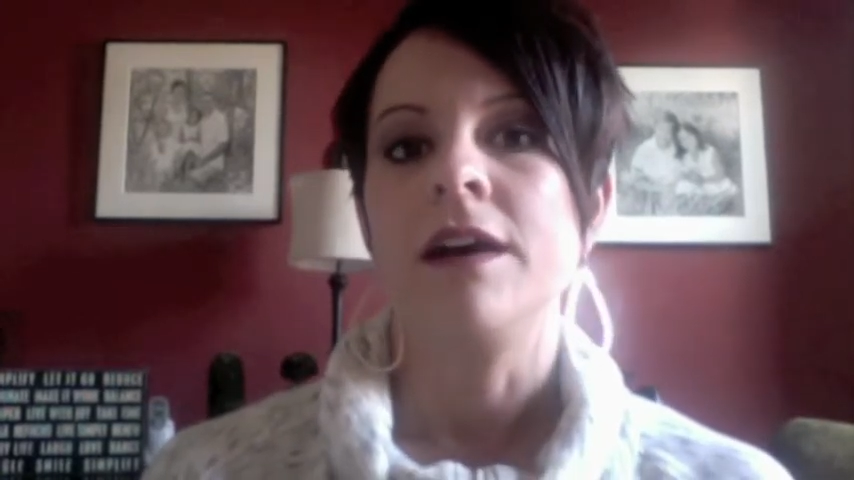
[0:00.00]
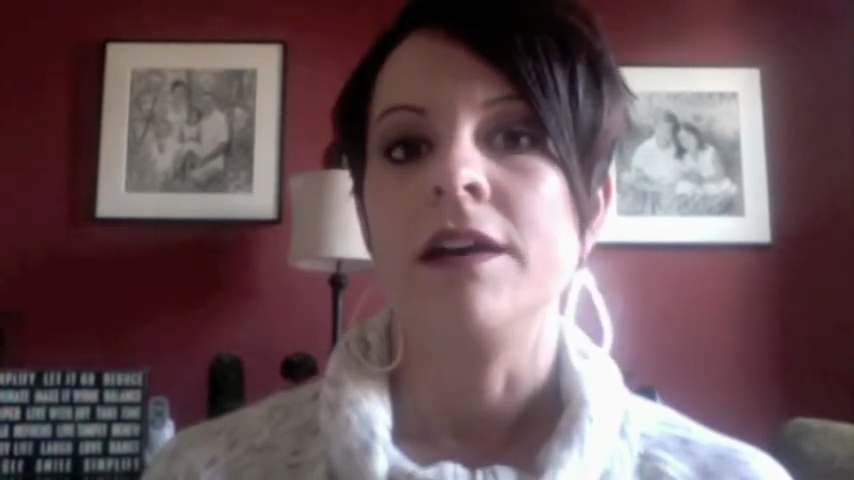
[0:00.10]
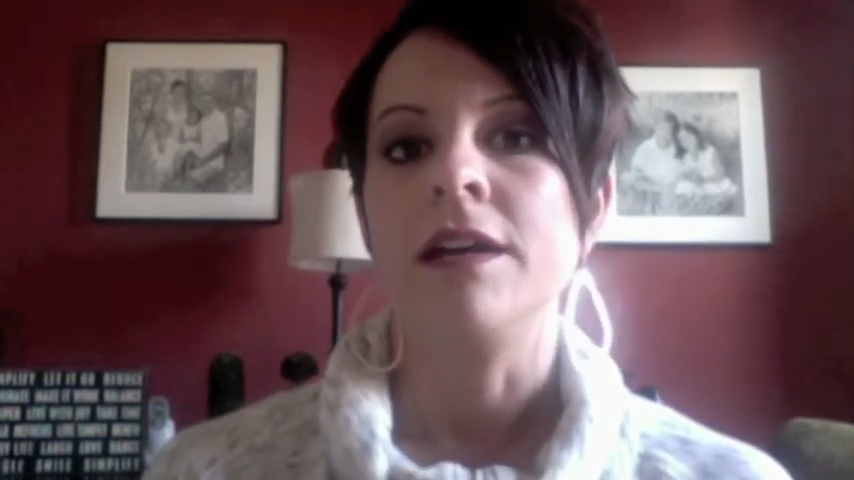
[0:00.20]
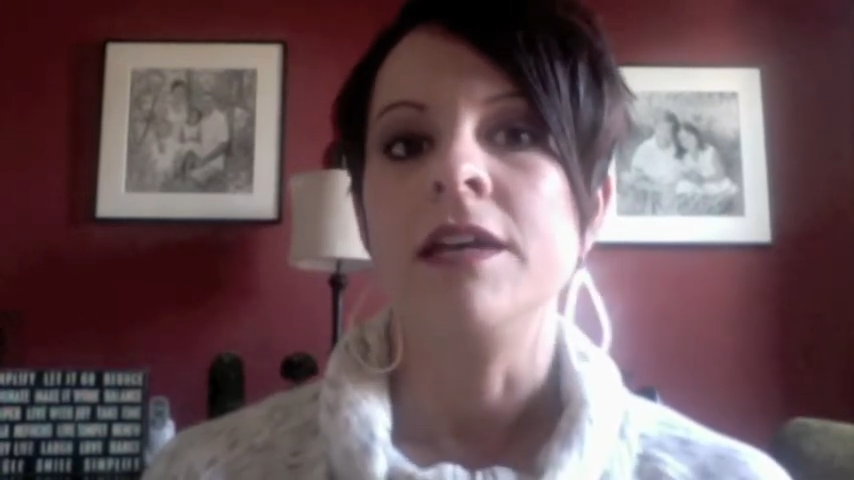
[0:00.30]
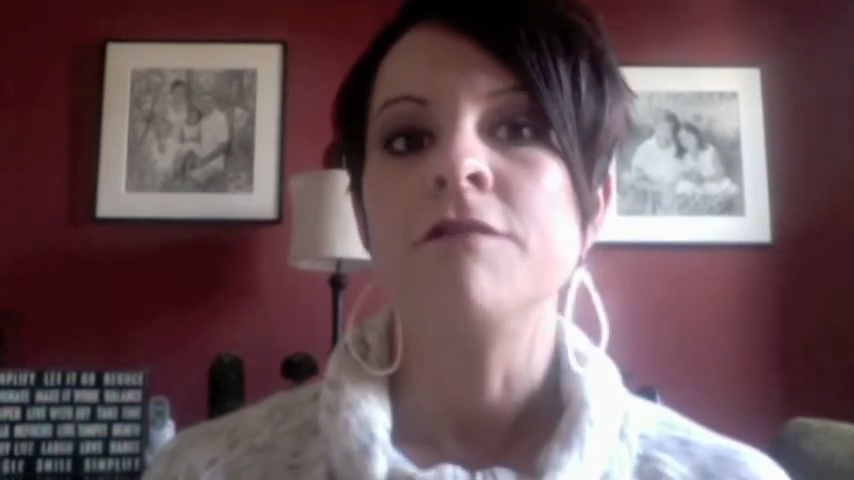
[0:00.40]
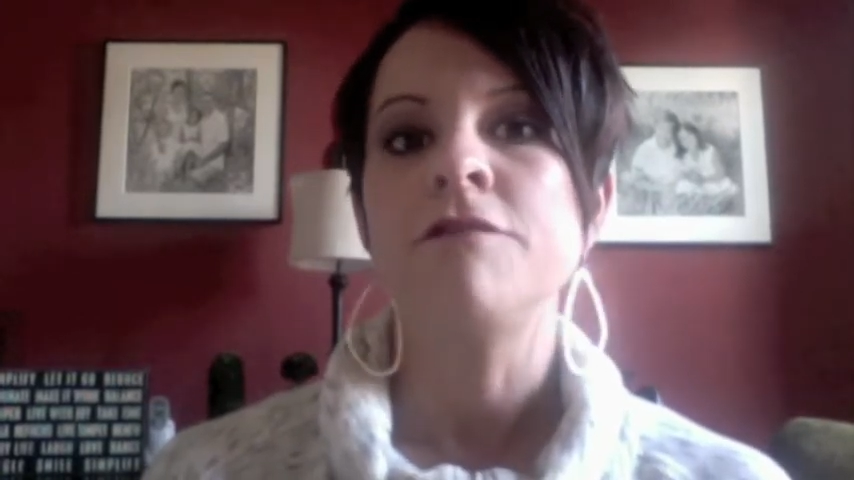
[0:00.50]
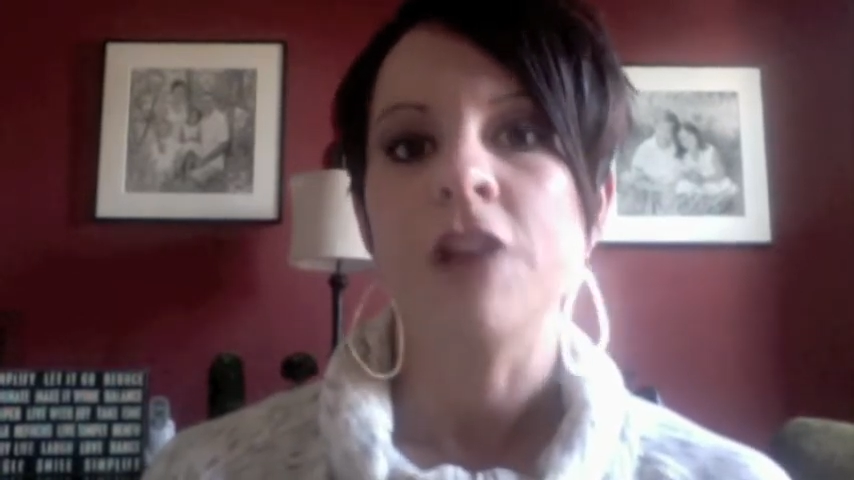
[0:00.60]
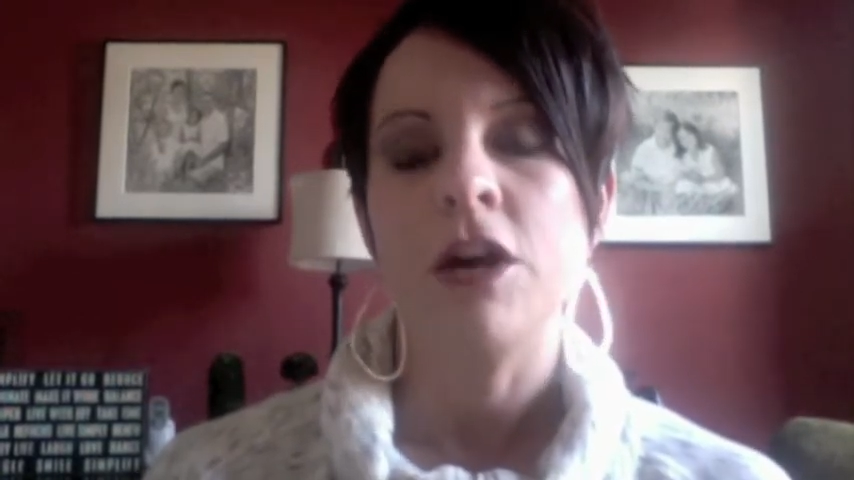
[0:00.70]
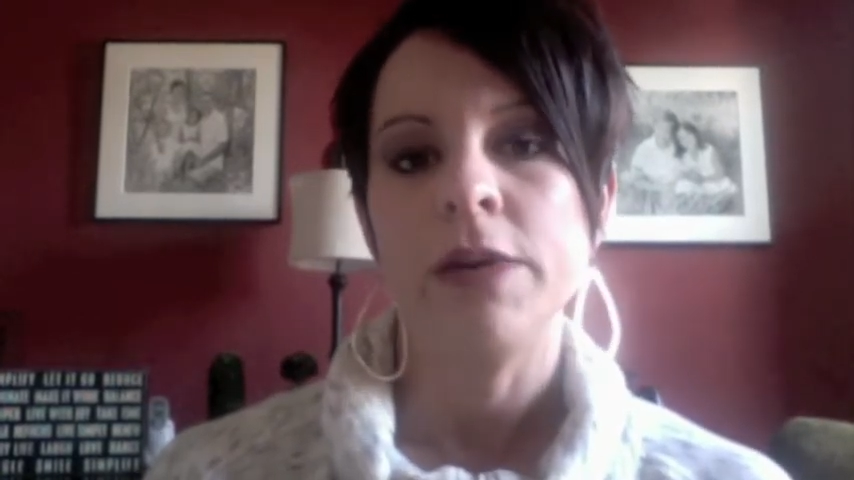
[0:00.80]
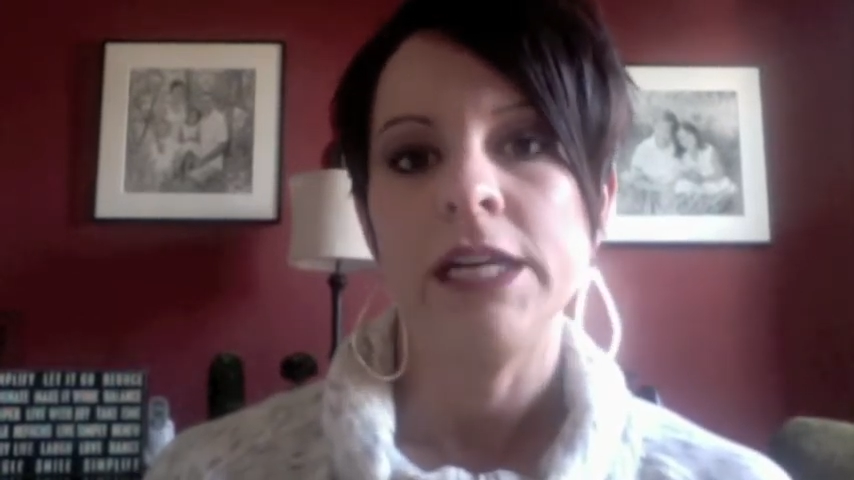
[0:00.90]

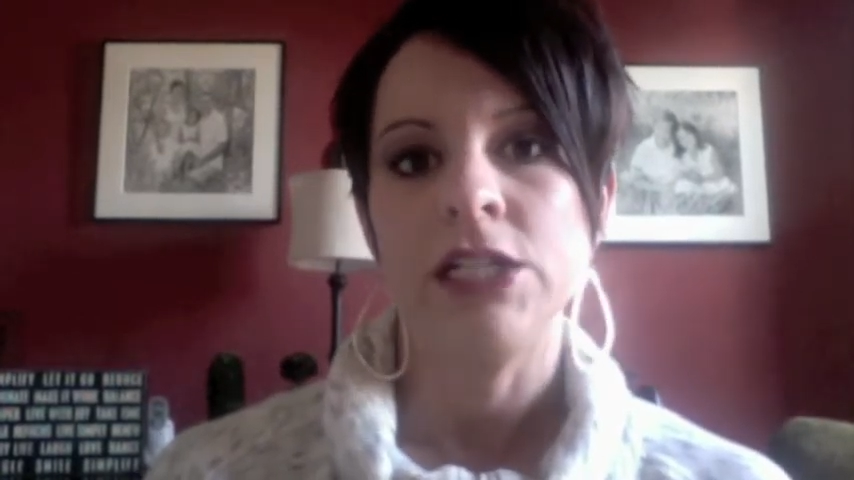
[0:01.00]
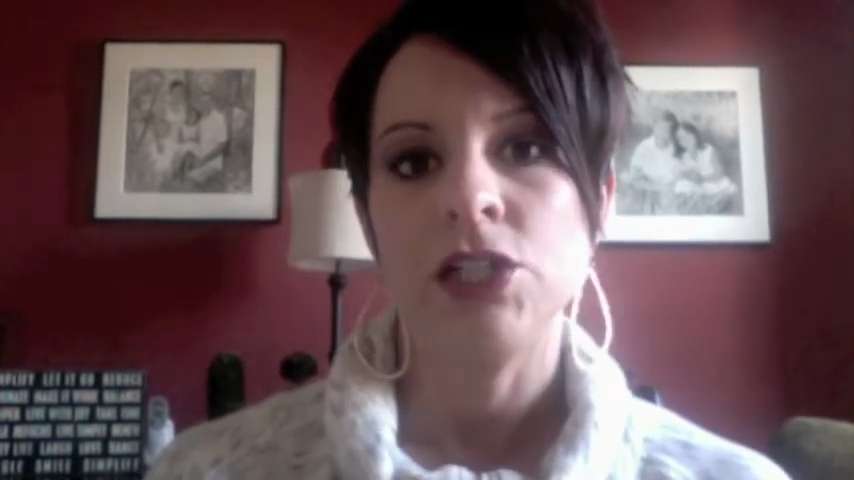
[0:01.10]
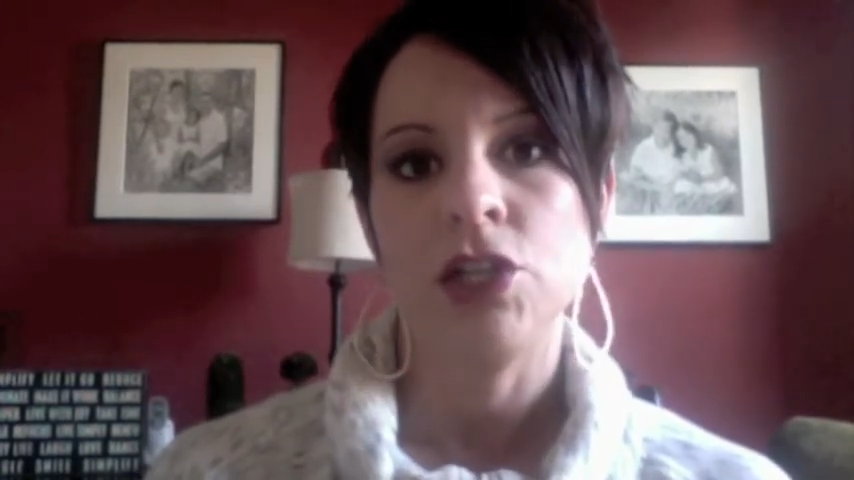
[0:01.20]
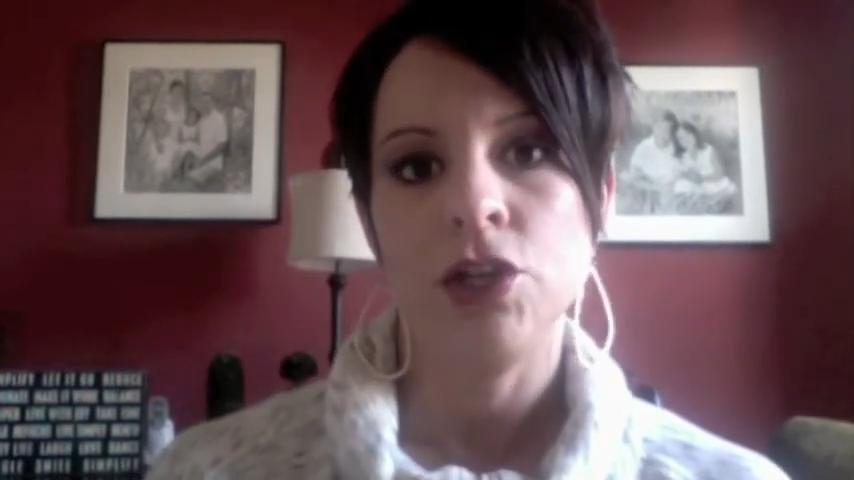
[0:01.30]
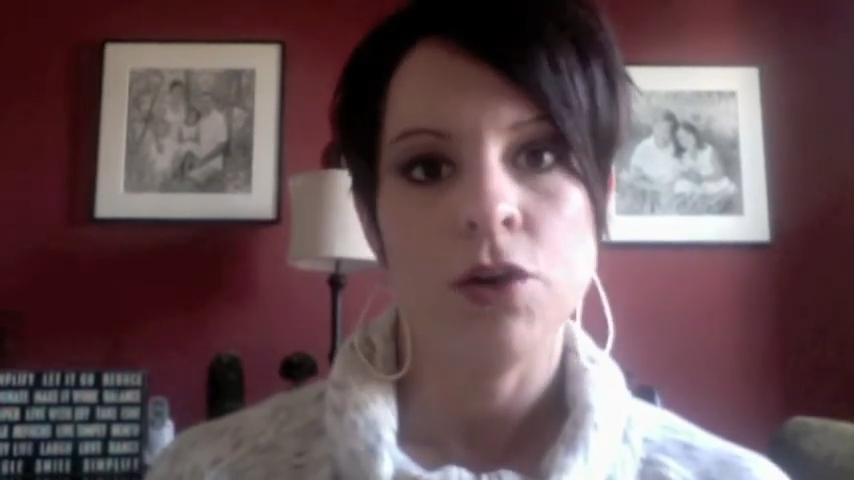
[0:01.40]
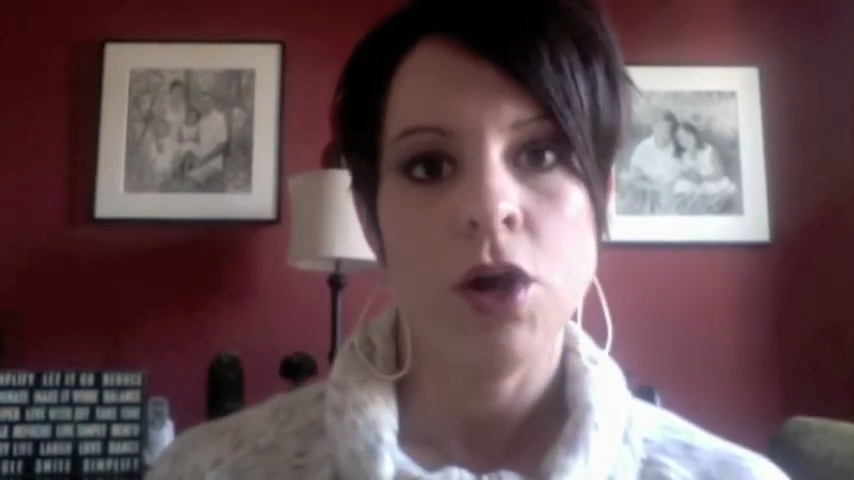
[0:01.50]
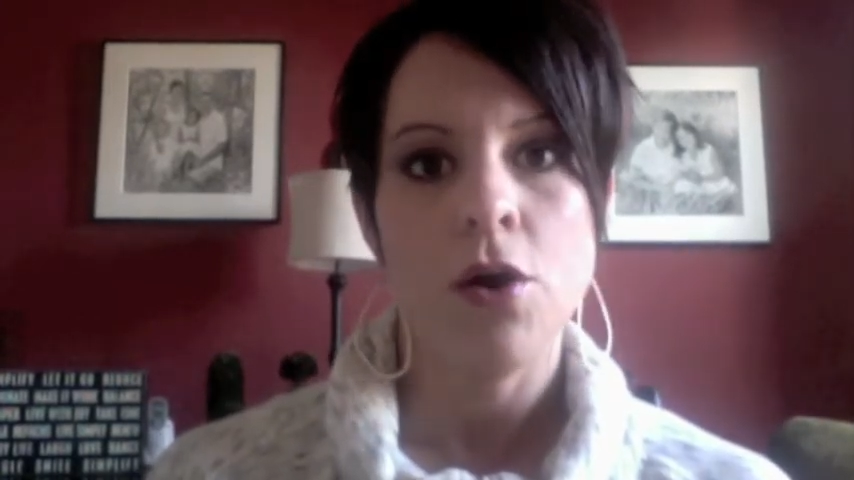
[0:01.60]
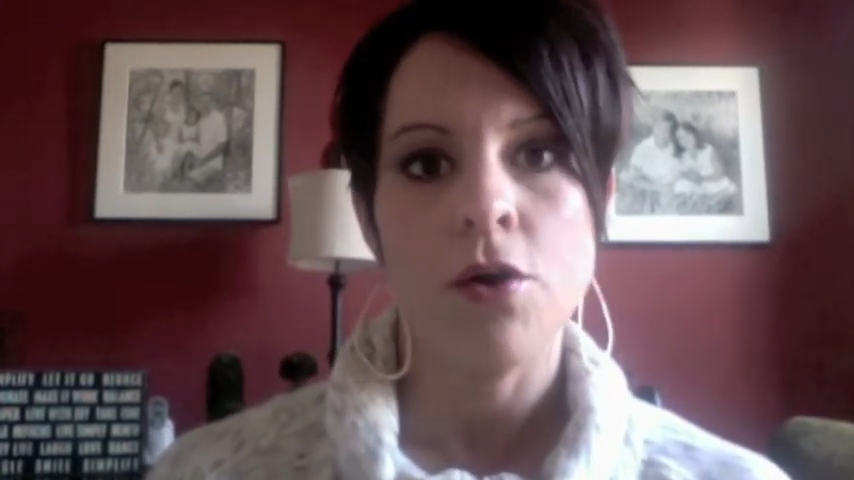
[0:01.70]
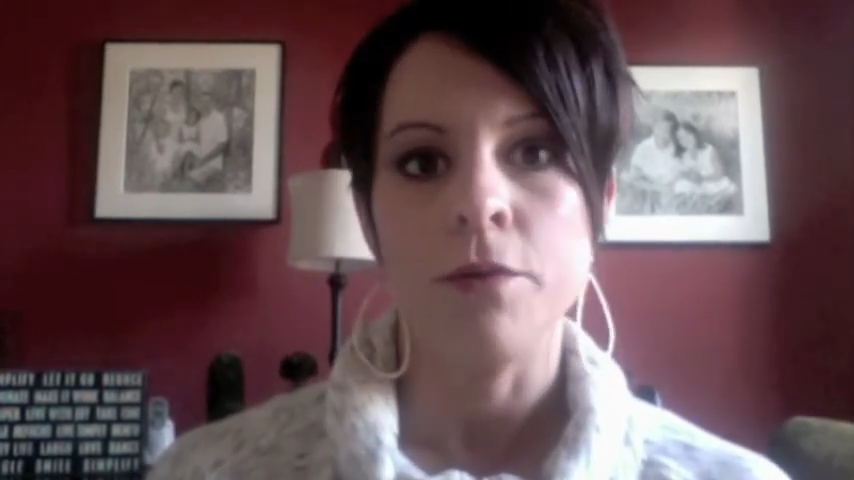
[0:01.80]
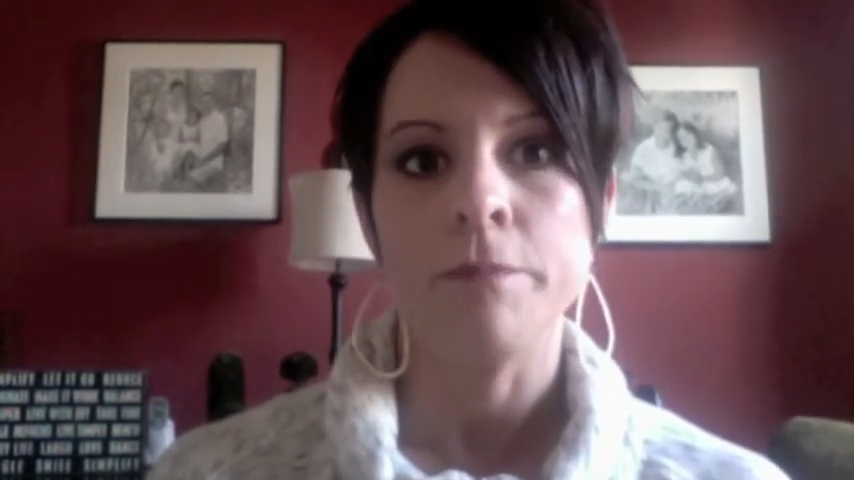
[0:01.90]
inflowing into your
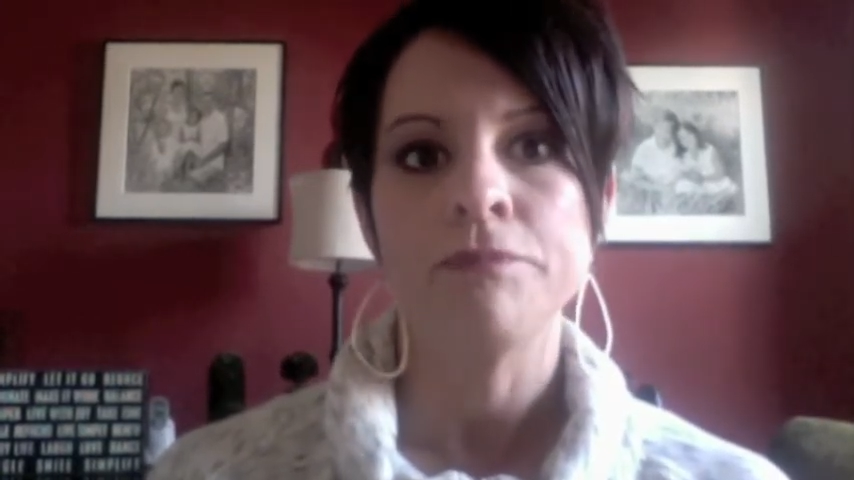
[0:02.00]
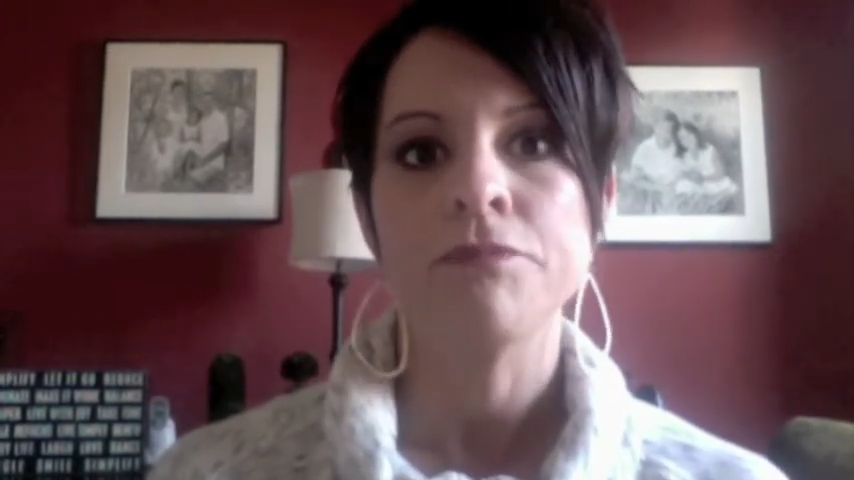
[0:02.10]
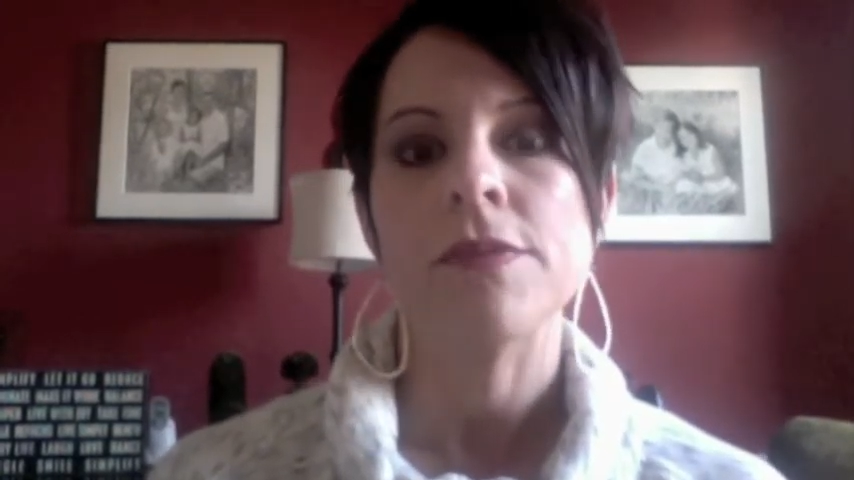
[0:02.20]
home,